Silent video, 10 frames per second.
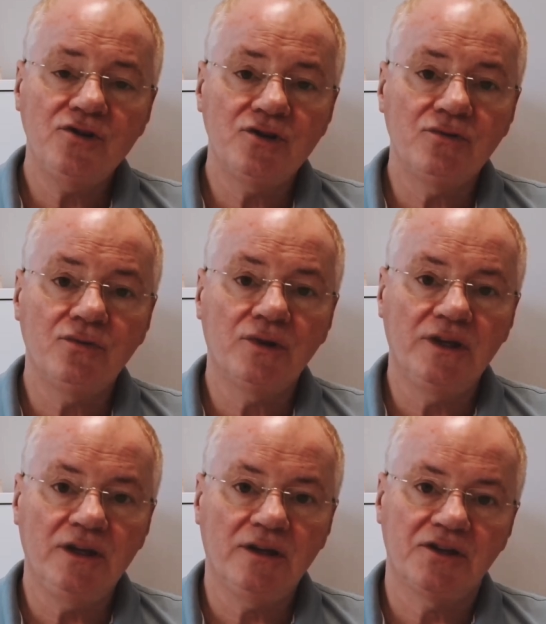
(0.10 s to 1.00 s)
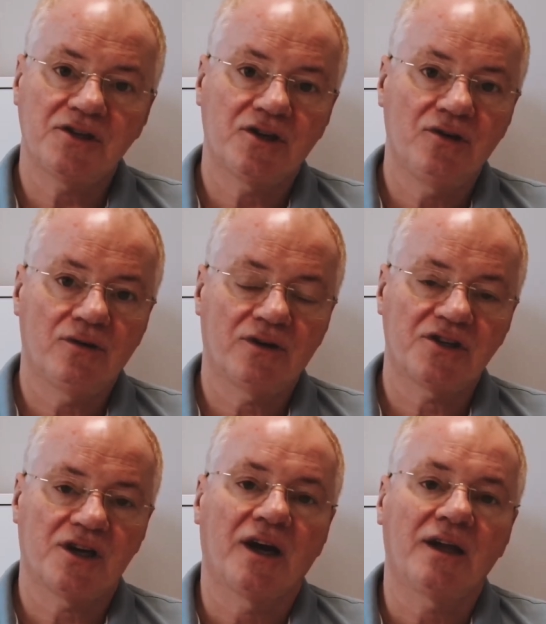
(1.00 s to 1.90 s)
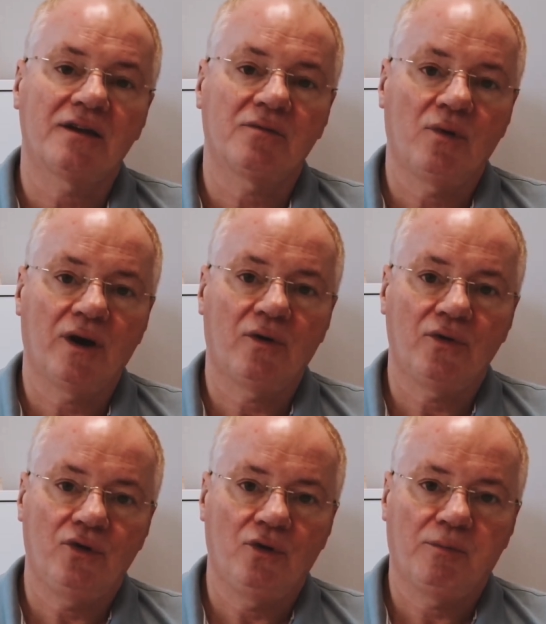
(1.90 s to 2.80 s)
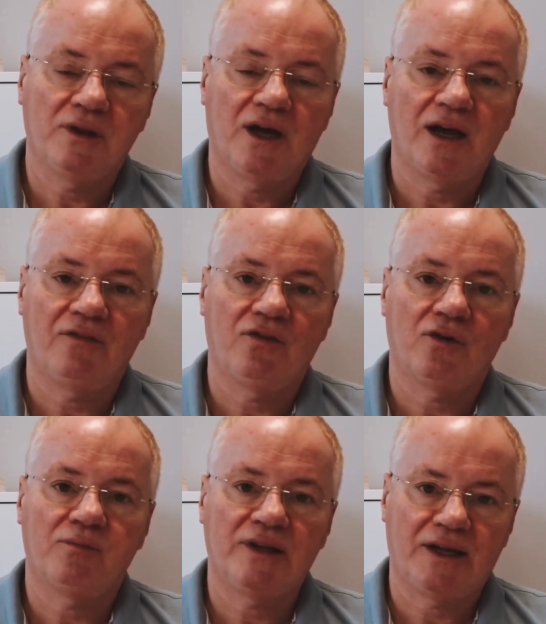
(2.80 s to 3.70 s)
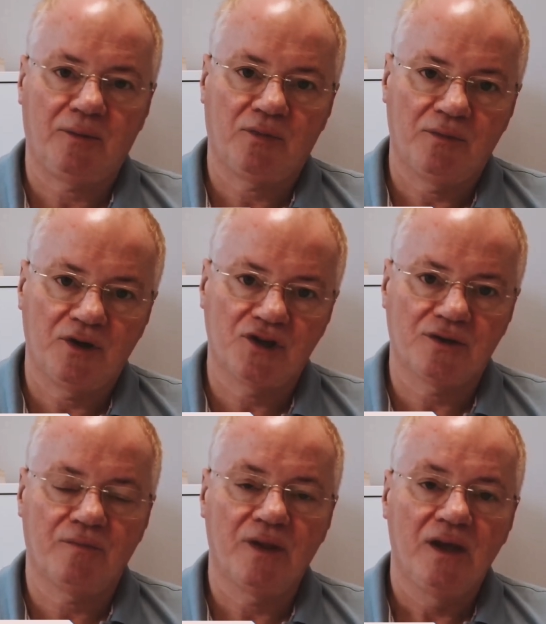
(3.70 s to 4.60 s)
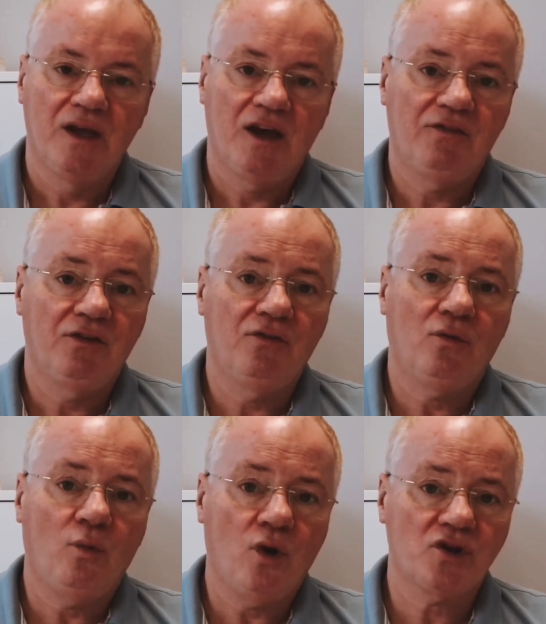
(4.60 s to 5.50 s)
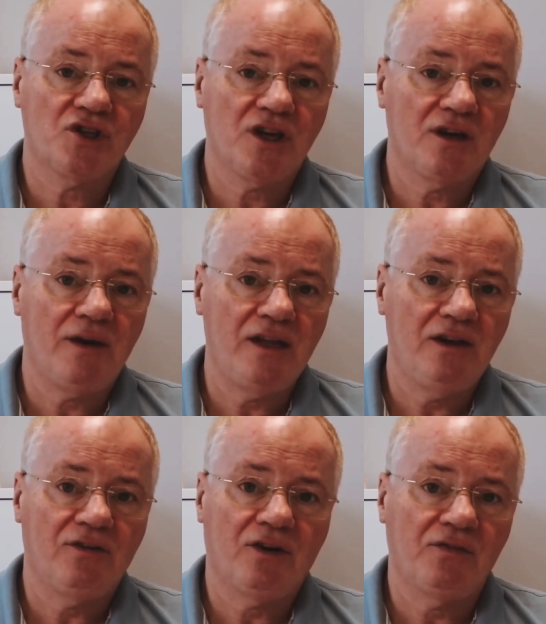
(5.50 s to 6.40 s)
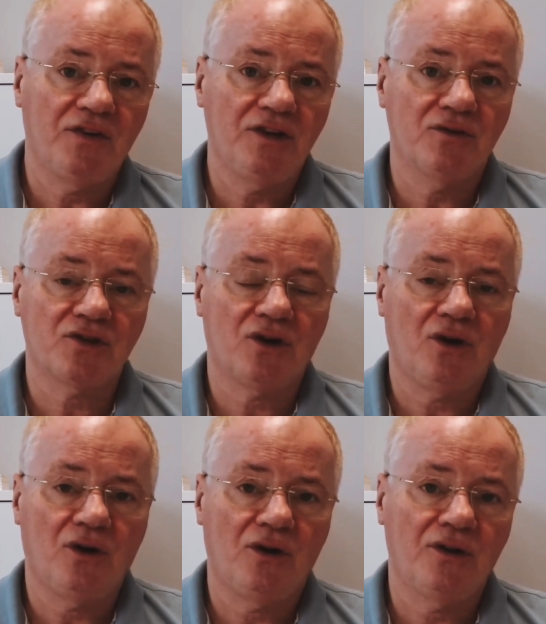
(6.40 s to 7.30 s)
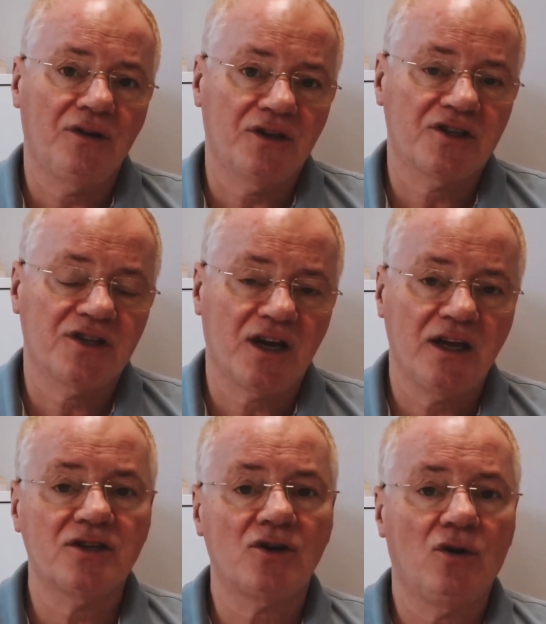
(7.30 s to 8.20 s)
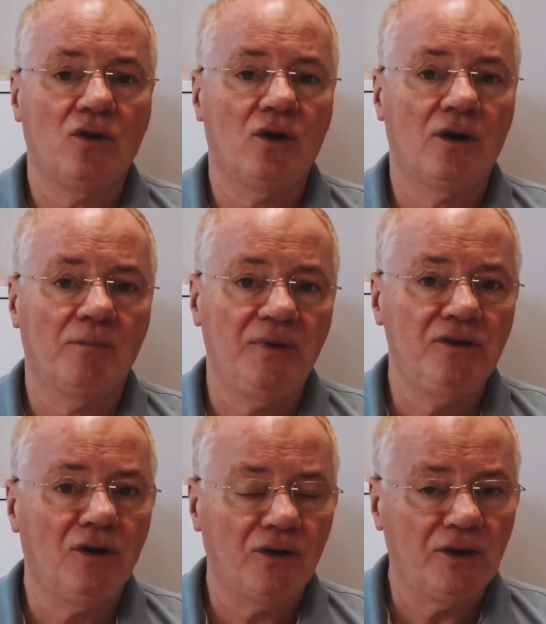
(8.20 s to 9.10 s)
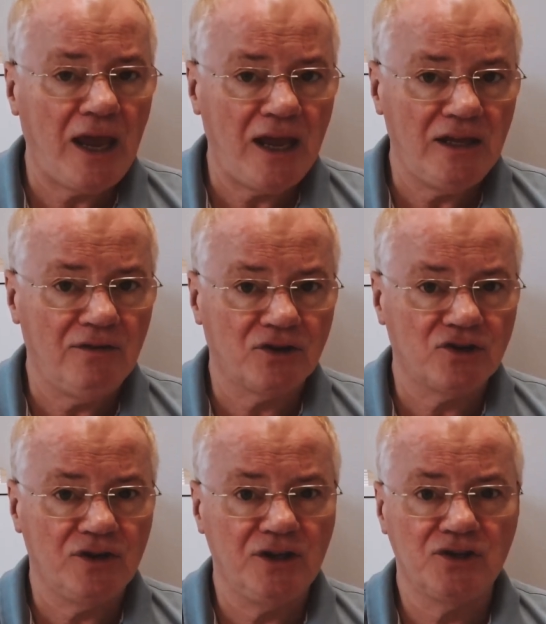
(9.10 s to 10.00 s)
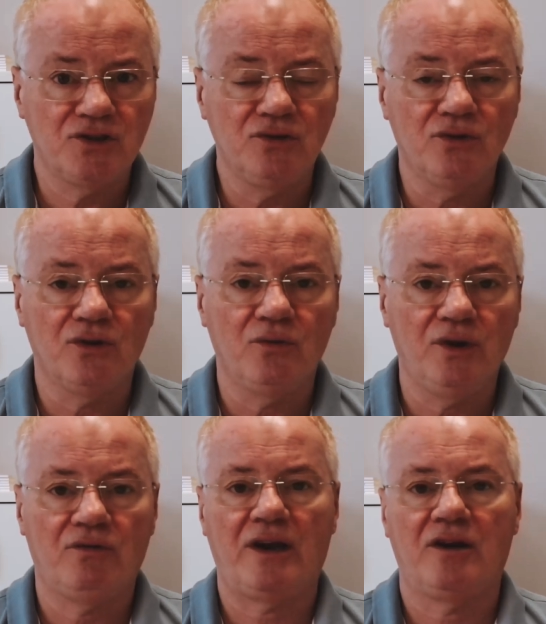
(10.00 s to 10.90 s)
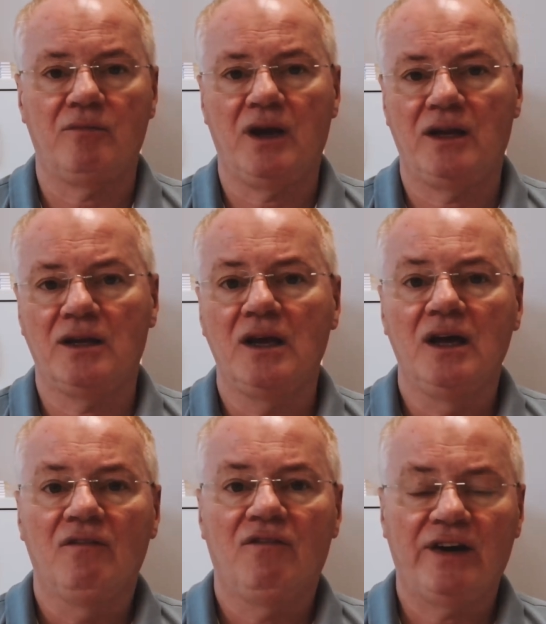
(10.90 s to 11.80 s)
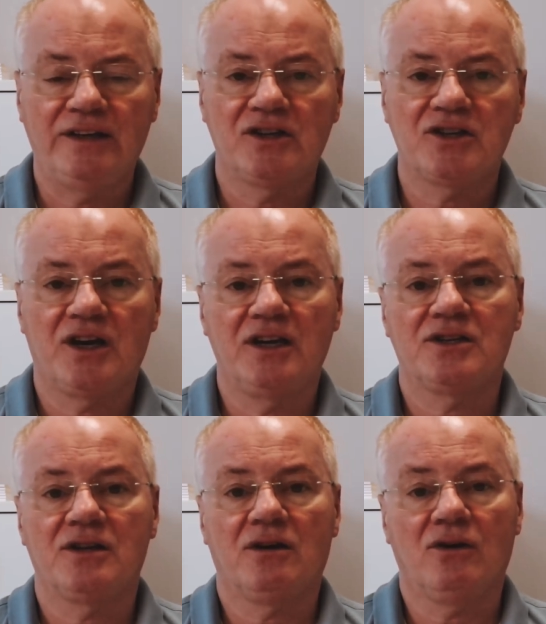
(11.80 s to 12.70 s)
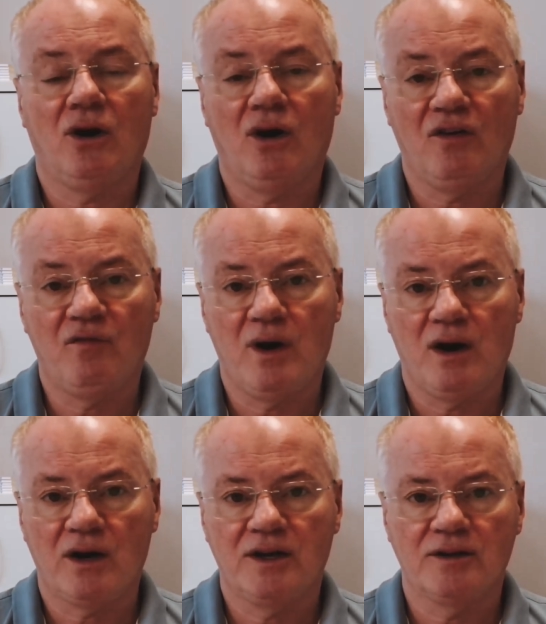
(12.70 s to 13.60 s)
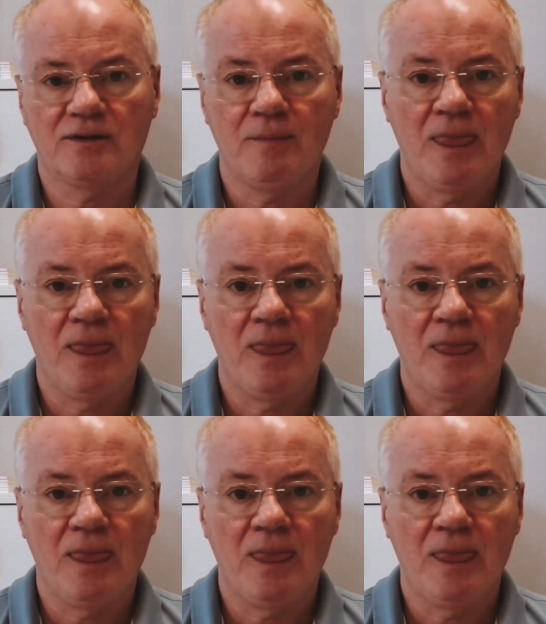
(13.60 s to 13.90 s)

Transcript: do you legally secure a site? Well, you apply for planning permission. If you've watched any of our videos on the site or been on any of our trainings, you know that we recommend finding sites that are off market.